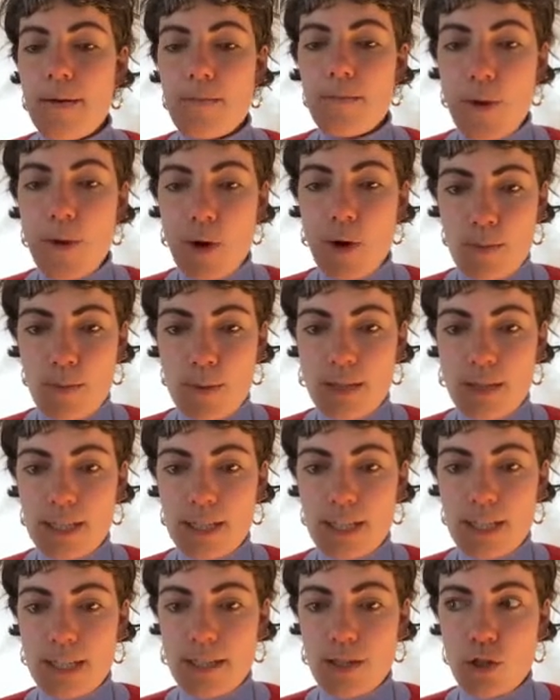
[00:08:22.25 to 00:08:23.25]

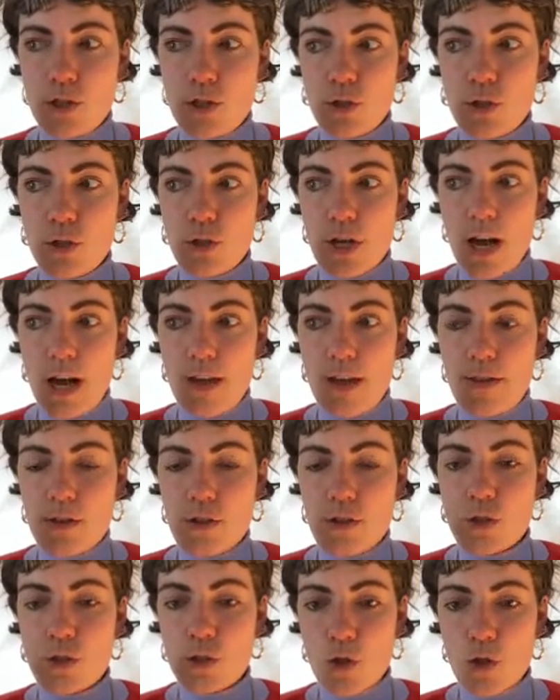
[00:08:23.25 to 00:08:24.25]
purpose is to either
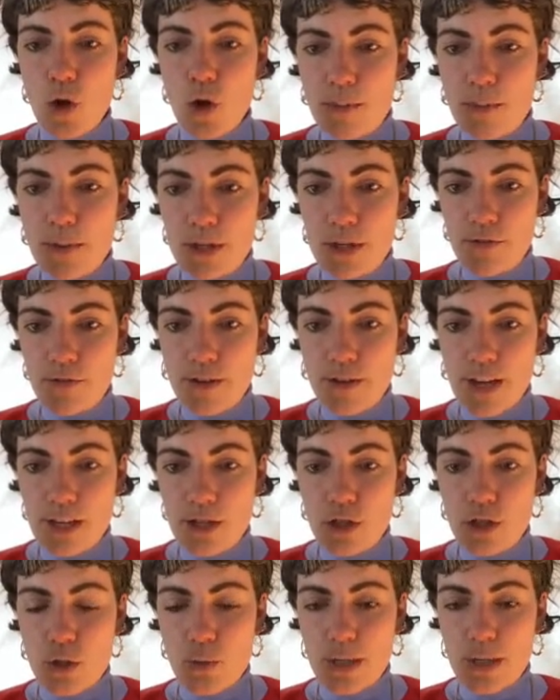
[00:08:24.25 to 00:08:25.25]
stop the
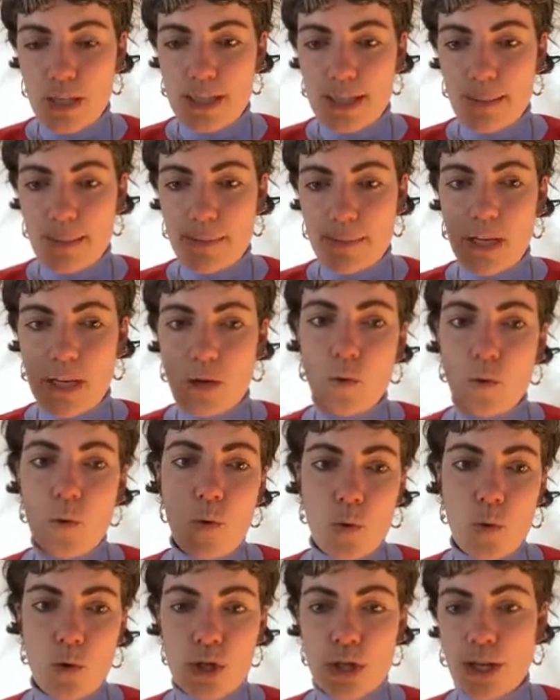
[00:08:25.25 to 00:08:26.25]
defendant doing something
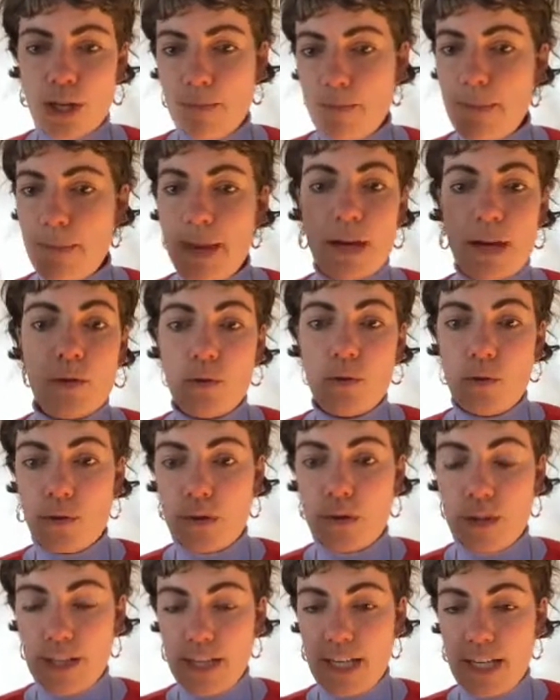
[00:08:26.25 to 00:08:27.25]
or to
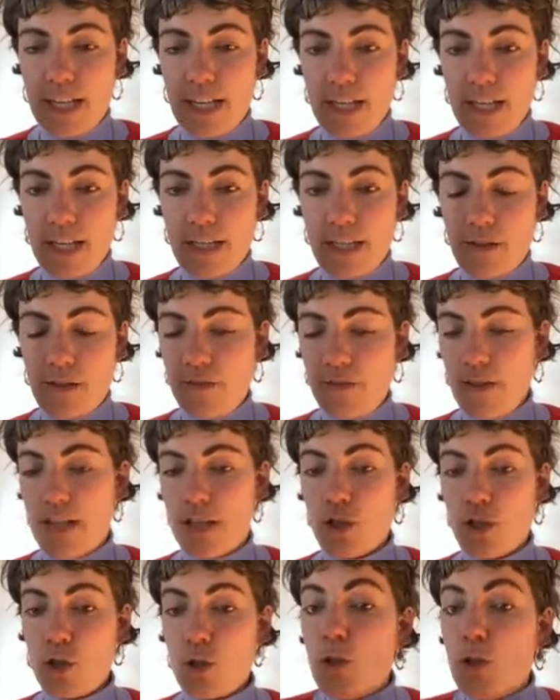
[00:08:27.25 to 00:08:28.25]
compel the
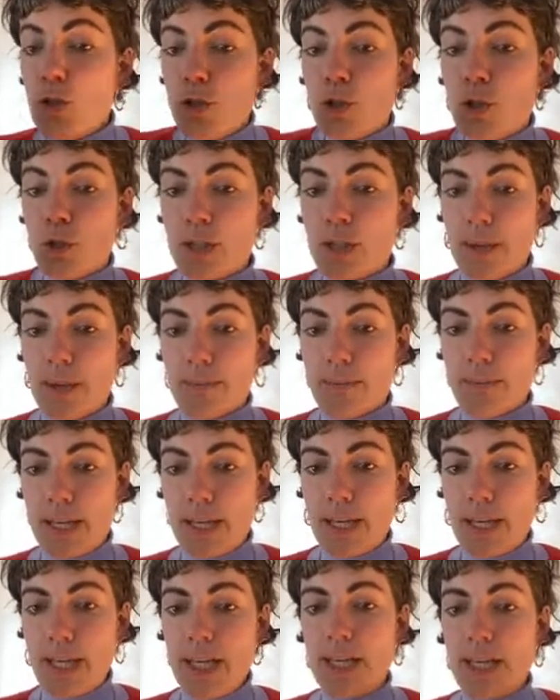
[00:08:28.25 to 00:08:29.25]
defendant to do
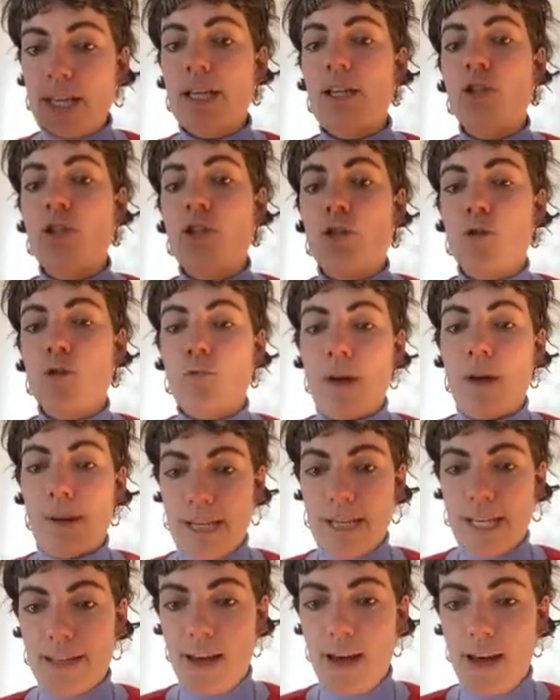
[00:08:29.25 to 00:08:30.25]
something to
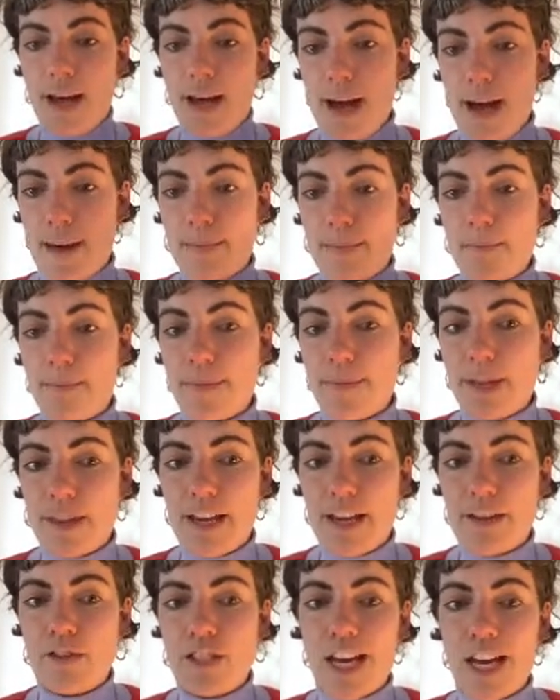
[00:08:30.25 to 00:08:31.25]
remedy the harm that
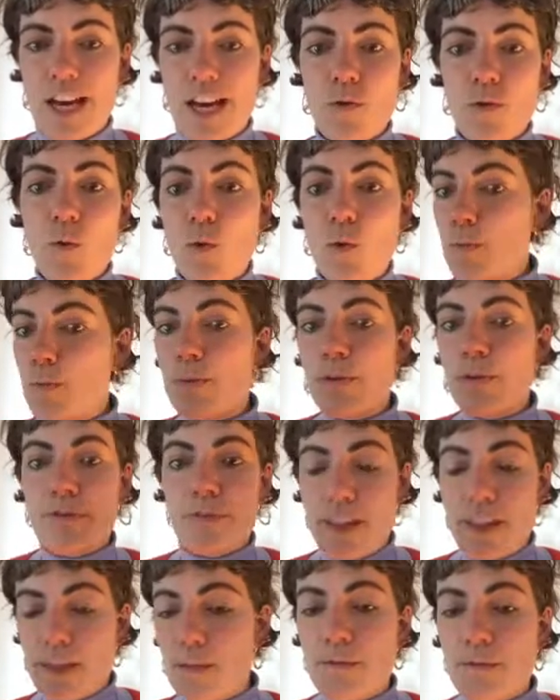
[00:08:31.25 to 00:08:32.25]
they've done or to
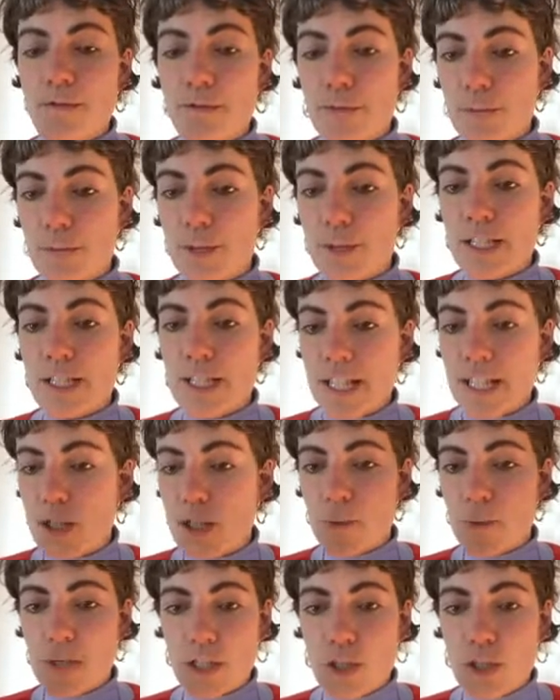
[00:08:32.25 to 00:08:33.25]
prevent them from
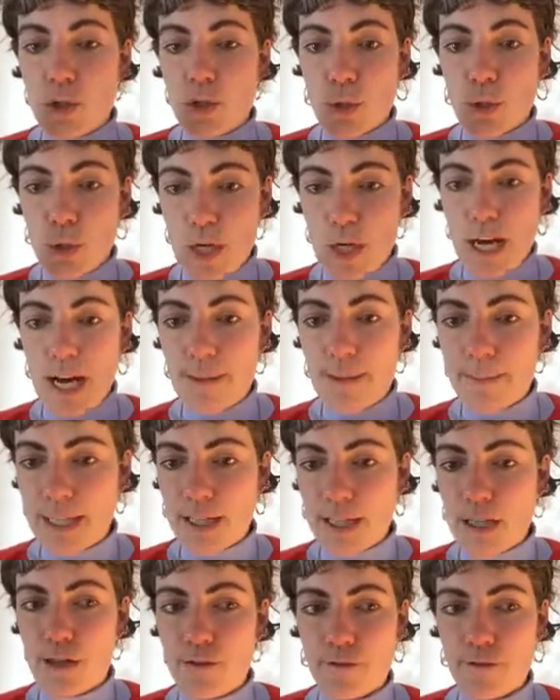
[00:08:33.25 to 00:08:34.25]
continuing to do harm
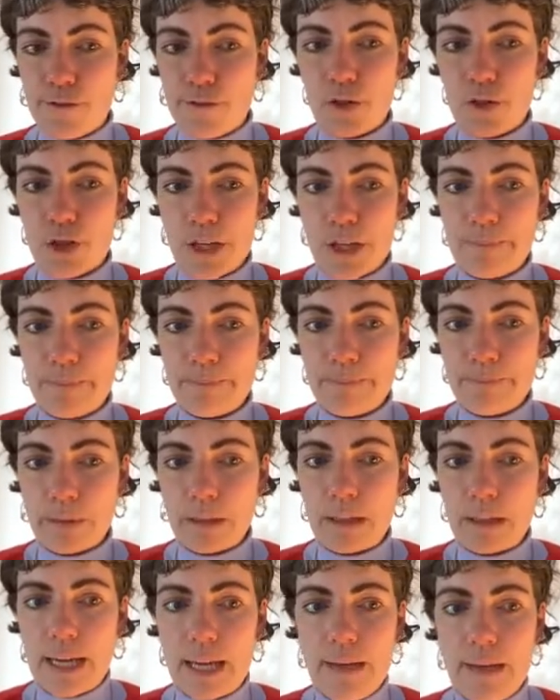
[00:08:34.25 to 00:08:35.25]
into the future,
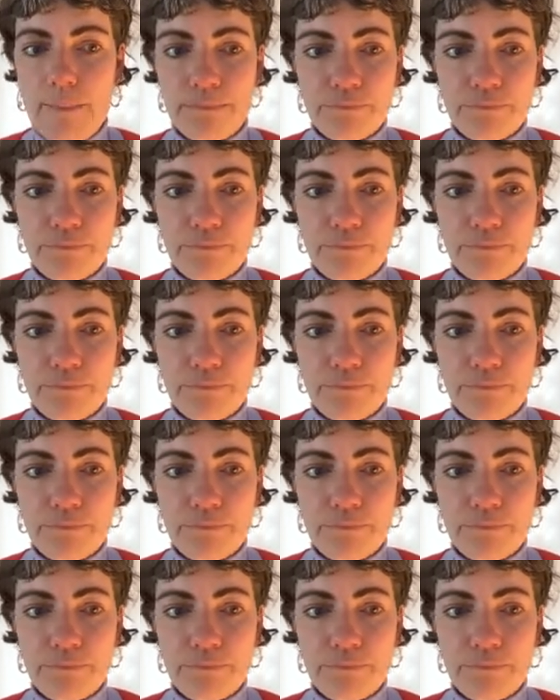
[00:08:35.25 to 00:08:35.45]
okay?